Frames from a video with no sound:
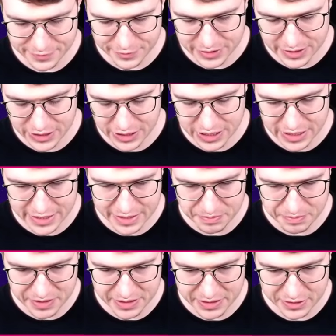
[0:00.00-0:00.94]
you're gonna get
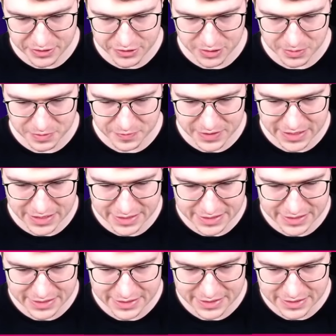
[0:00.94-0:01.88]
immediately on top of that.
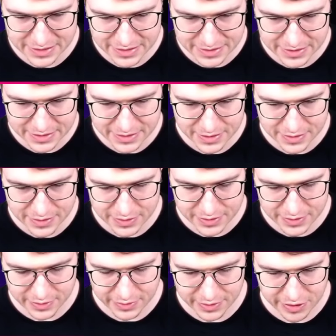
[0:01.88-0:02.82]

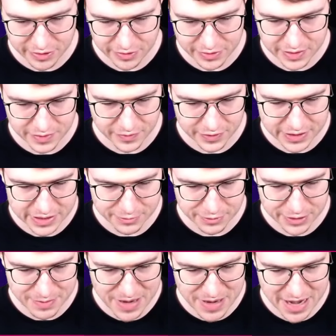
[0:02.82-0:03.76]
So he goes in for this.
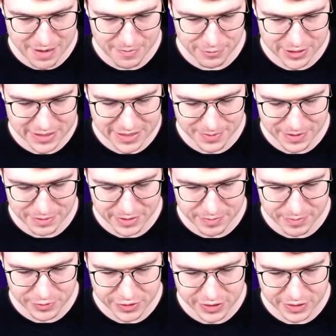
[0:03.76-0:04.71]
What's happening when
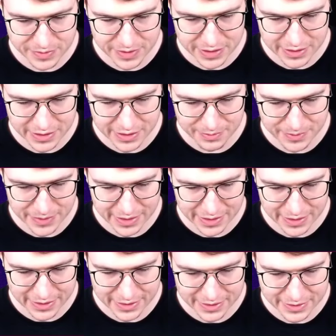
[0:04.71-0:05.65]
I'm using my
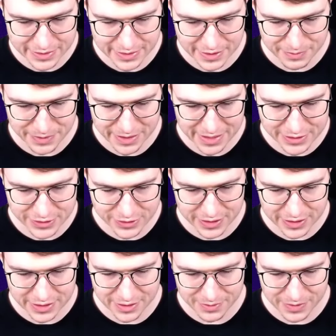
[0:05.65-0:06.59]
Mega Knight there? Mega is
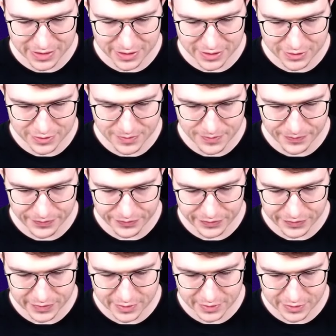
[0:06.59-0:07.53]
gonna come down.
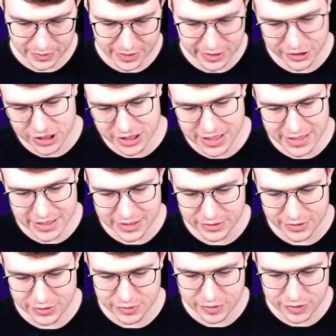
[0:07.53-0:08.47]
He just like
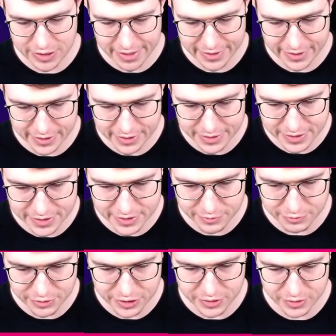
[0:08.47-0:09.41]
kinda kills in a
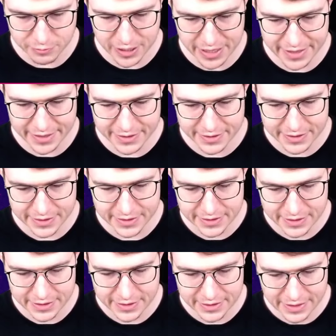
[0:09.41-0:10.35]
really good way.
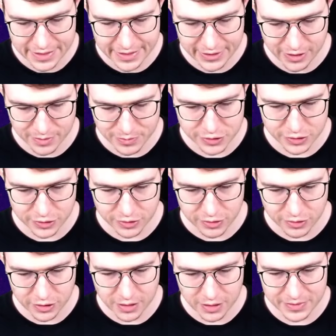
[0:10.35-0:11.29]
And now I'm just gonna go
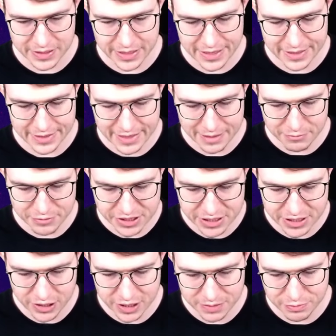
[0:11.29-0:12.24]
Goblin Gang there. And we
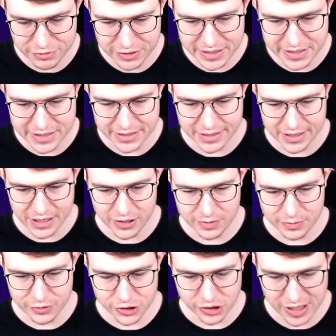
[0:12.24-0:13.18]
still got a pretty decent counter
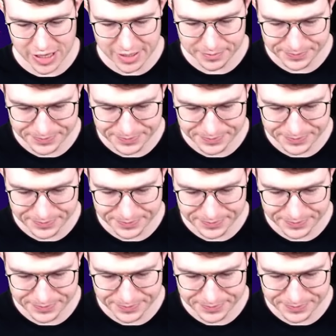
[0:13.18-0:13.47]
bush, okay.